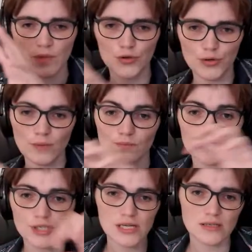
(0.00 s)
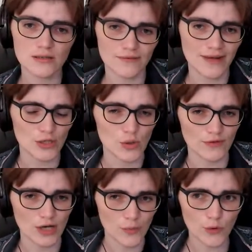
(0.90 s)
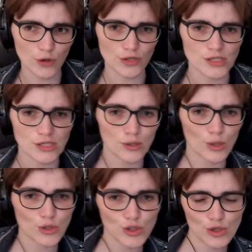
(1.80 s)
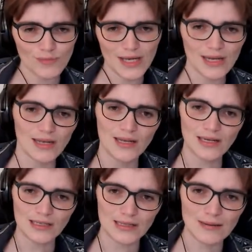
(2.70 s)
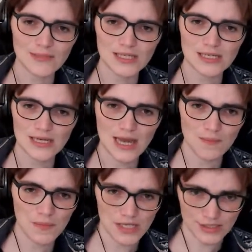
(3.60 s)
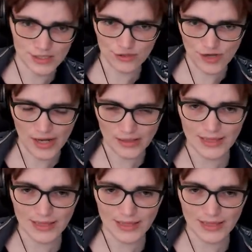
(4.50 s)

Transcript: you can predict the value of the Hubble constant, assuming lambda CDM is correct.